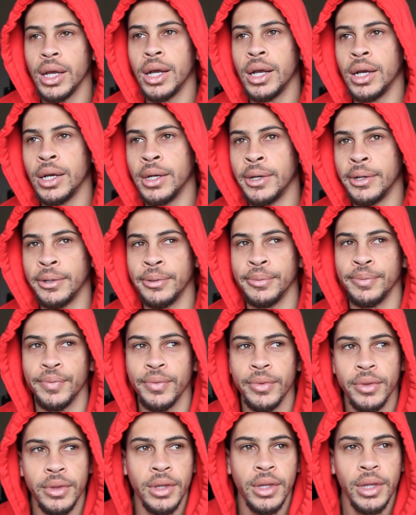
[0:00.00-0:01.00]

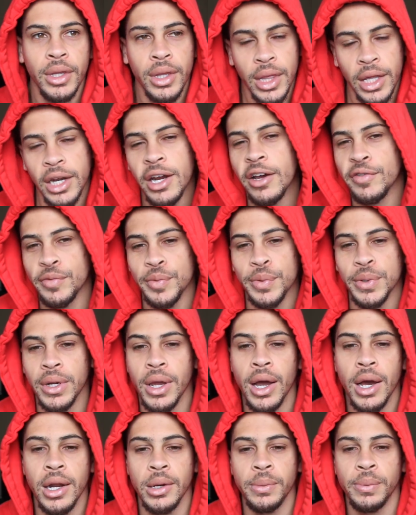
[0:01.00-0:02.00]
um, that I've been
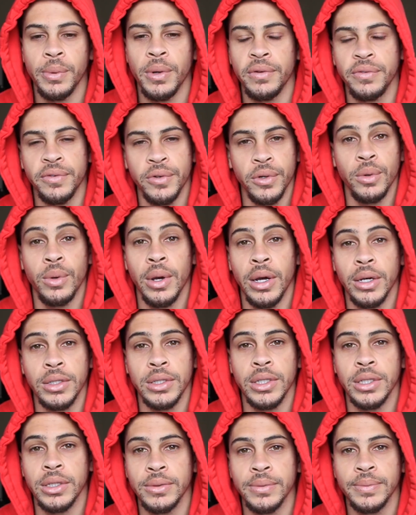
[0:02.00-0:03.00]
caught up on for a while
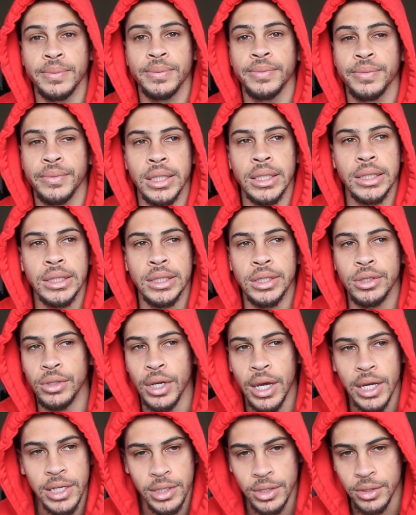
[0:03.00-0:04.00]
now you
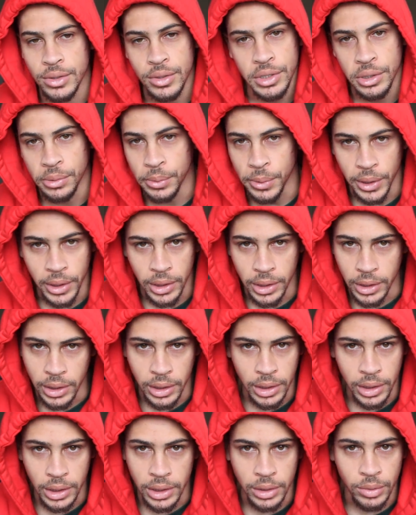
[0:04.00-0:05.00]
guys don't see
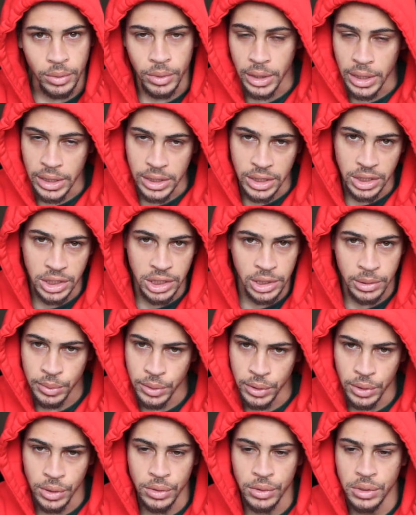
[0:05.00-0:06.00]
me in relationships.
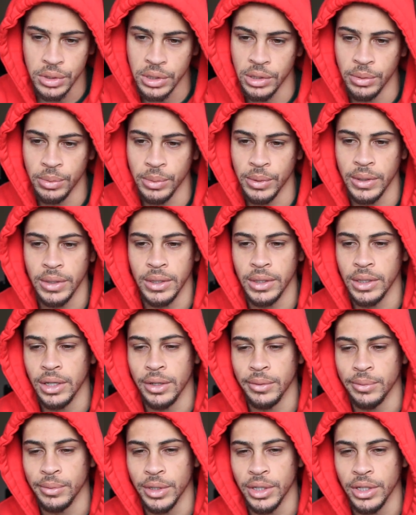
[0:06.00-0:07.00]
You don't see me.
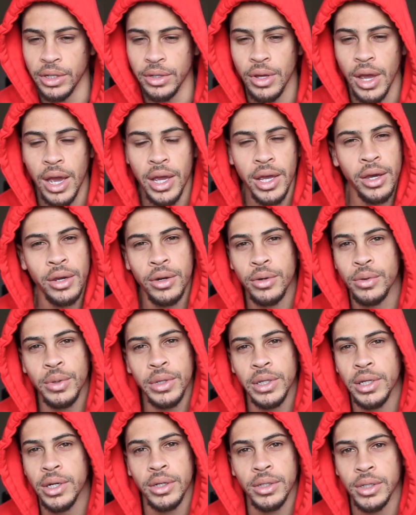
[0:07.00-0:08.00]
You, y'all
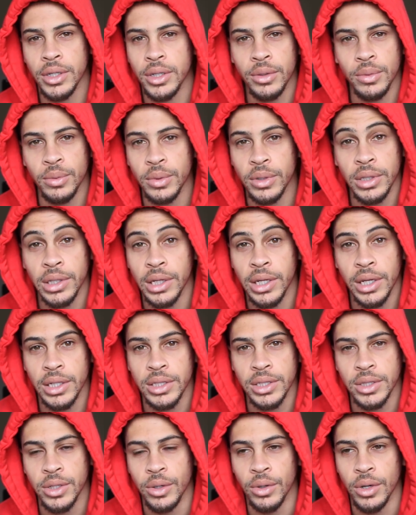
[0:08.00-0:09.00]
really don't know what the hell
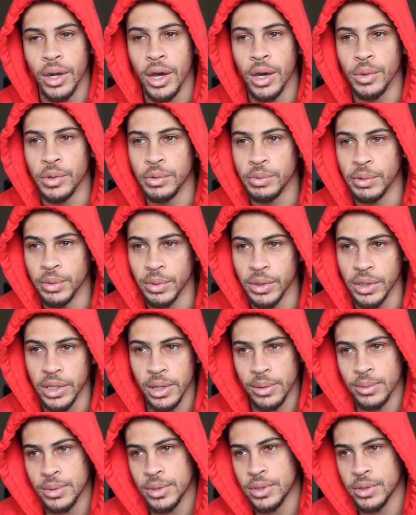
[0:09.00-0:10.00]
is going on with me when it
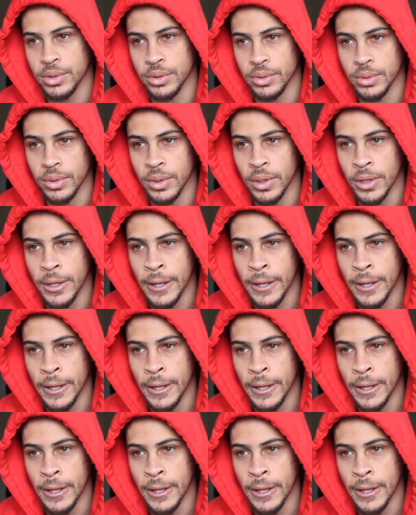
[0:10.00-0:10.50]
comes to